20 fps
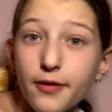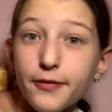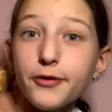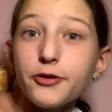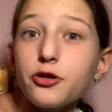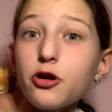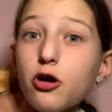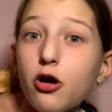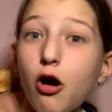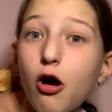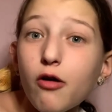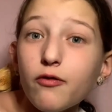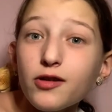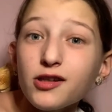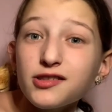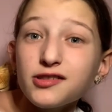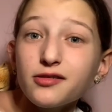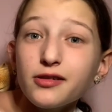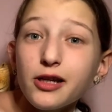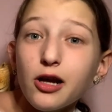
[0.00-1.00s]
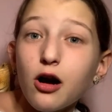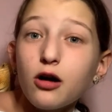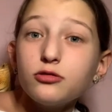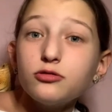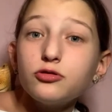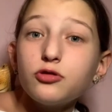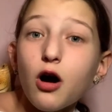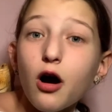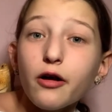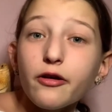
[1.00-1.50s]
There are obviously a
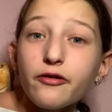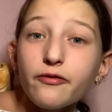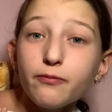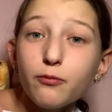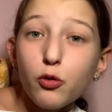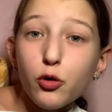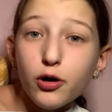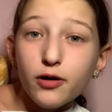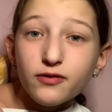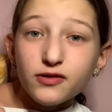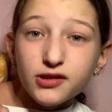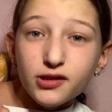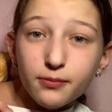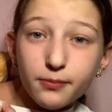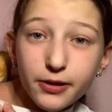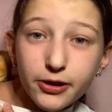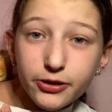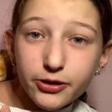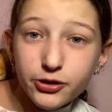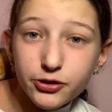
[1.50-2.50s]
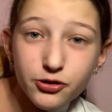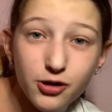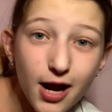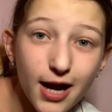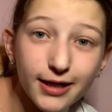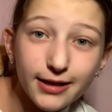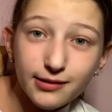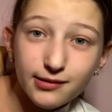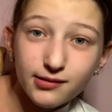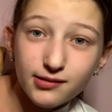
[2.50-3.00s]
lot of morphs to bearded
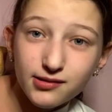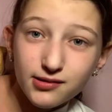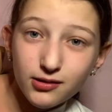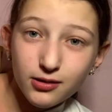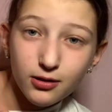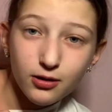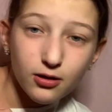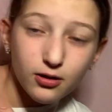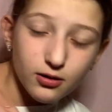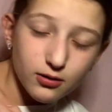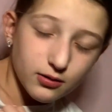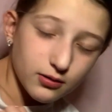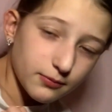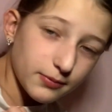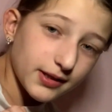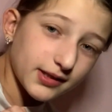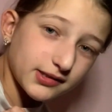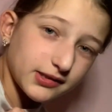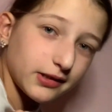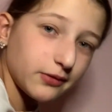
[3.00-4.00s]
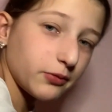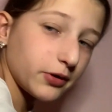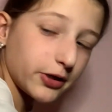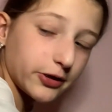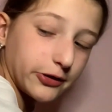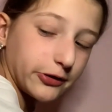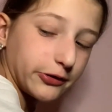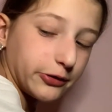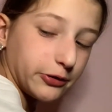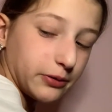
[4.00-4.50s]
dragons. Pixie, what
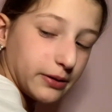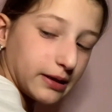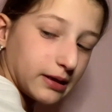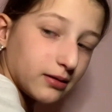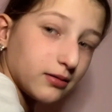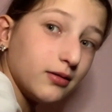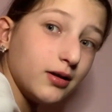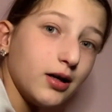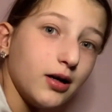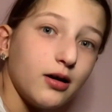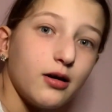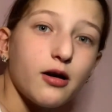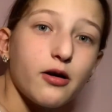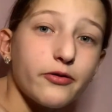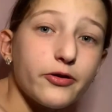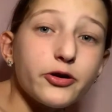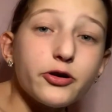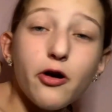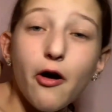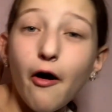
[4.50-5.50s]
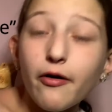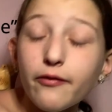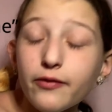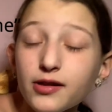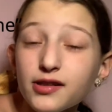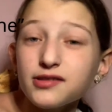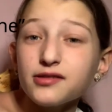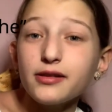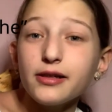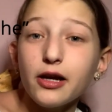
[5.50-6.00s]
are you doing? There
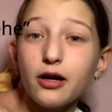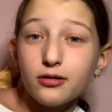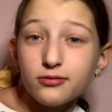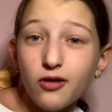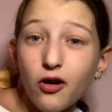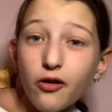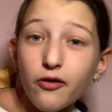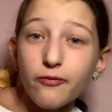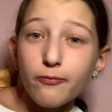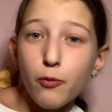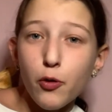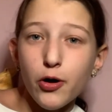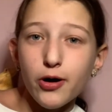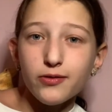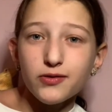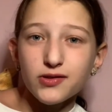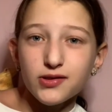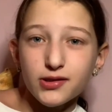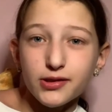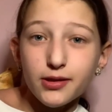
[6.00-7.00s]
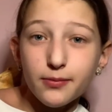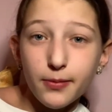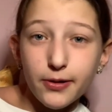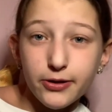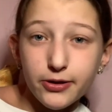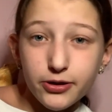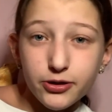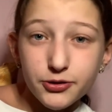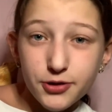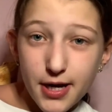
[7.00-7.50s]
obviously a lot of morphs to
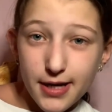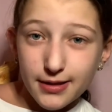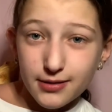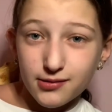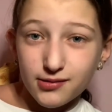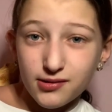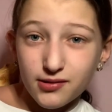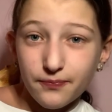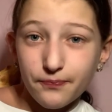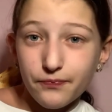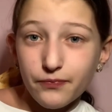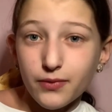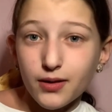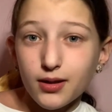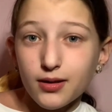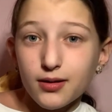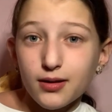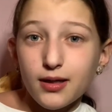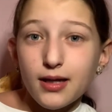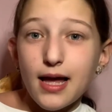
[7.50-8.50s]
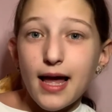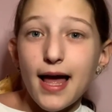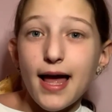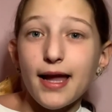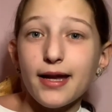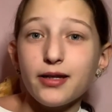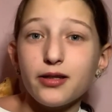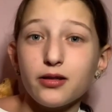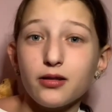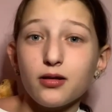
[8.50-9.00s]
bearded dragons.
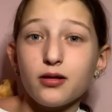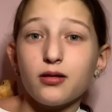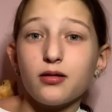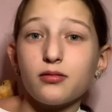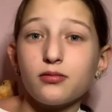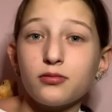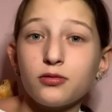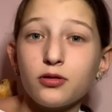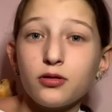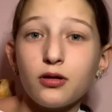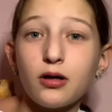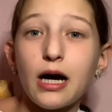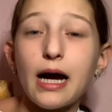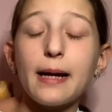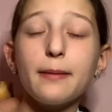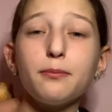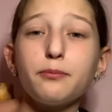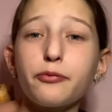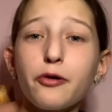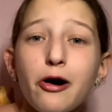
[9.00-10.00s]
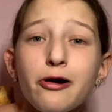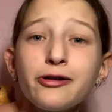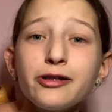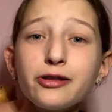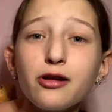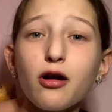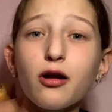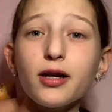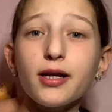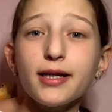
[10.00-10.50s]
And I'm
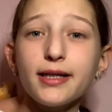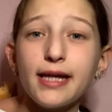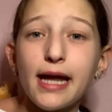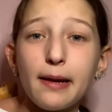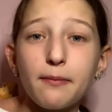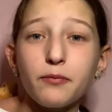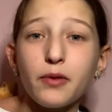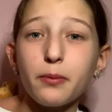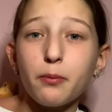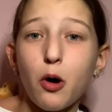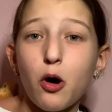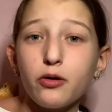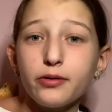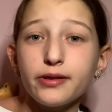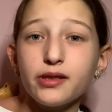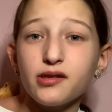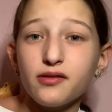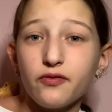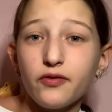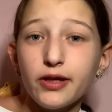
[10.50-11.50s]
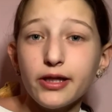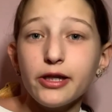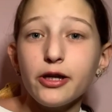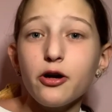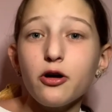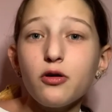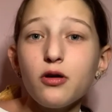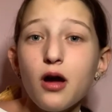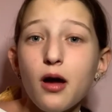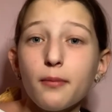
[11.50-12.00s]
probably not going to name them all in this
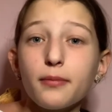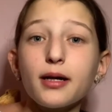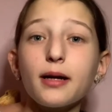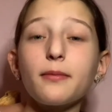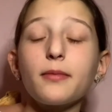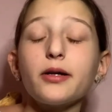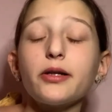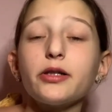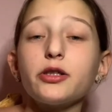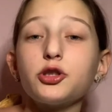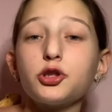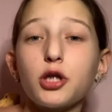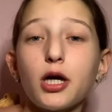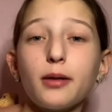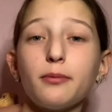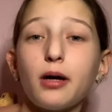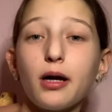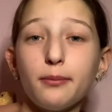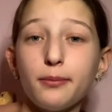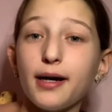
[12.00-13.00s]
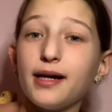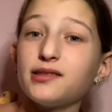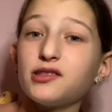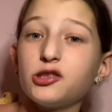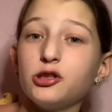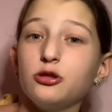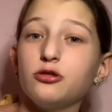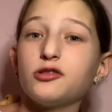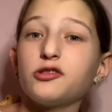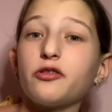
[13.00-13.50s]
video, but I'm going to try my
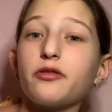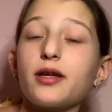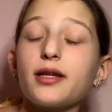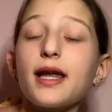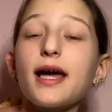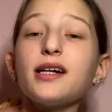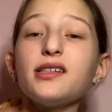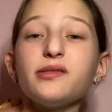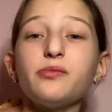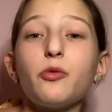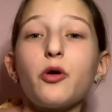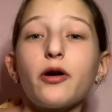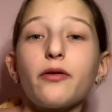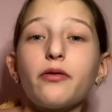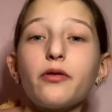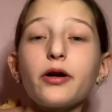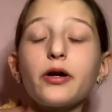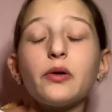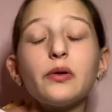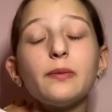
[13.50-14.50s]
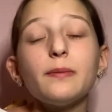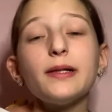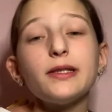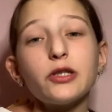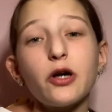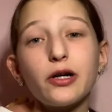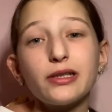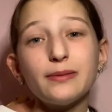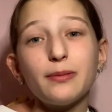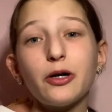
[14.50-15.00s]
best to. So the next morph we're going to
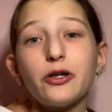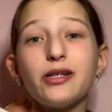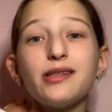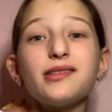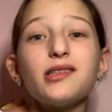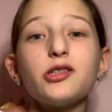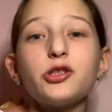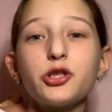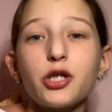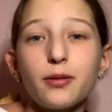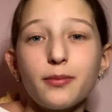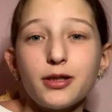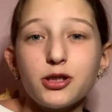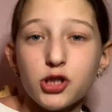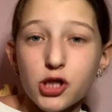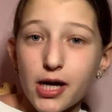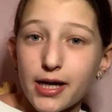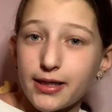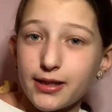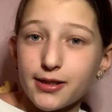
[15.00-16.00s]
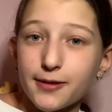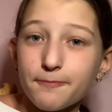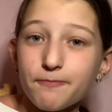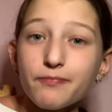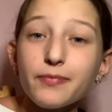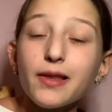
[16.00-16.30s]
be talking about is the German Giant.